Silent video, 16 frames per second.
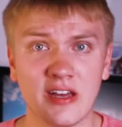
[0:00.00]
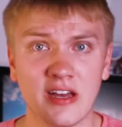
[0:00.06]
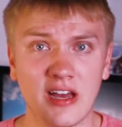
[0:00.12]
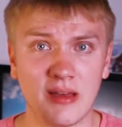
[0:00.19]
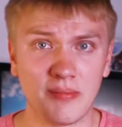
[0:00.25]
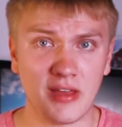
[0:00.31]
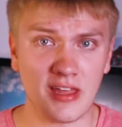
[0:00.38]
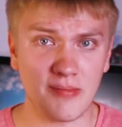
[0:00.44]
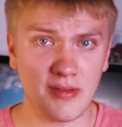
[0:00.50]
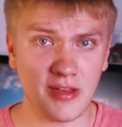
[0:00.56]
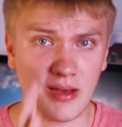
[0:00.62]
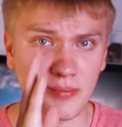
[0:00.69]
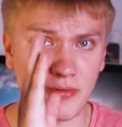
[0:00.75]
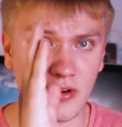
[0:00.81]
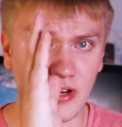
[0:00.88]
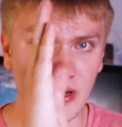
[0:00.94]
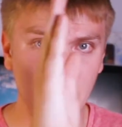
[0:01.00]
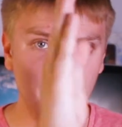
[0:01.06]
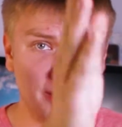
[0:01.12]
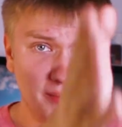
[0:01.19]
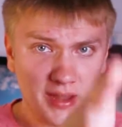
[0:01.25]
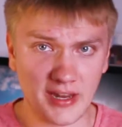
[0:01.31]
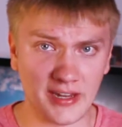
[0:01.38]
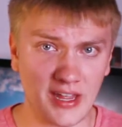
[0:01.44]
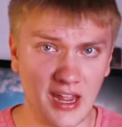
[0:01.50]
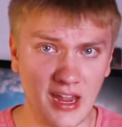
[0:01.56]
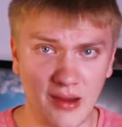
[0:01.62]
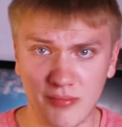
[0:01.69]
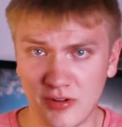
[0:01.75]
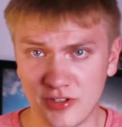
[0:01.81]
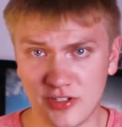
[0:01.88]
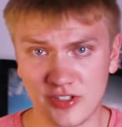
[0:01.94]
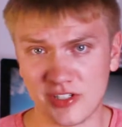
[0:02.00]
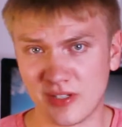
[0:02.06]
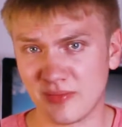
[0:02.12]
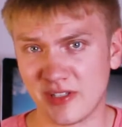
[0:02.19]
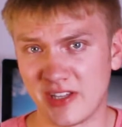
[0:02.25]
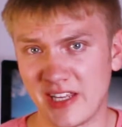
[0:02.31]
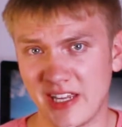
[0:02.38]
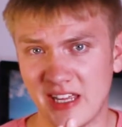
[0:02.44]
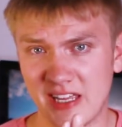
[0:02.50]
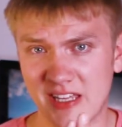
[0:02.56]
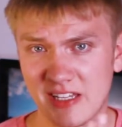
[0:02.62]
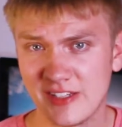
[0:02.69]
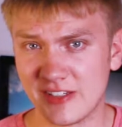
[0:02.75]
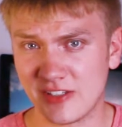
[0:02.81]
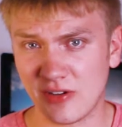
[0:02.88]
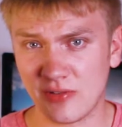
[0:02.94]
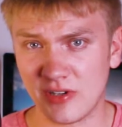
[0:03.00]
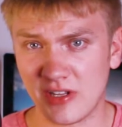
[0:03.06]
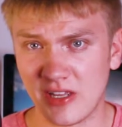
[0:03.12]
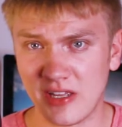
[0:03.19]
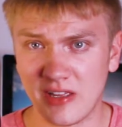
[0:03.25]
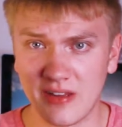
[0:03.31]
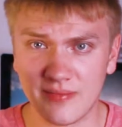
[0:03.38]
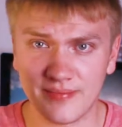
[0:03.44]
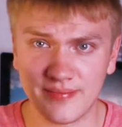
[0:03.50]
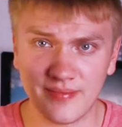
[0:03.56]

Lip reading: I may be upgrading my main camera to something like a Sony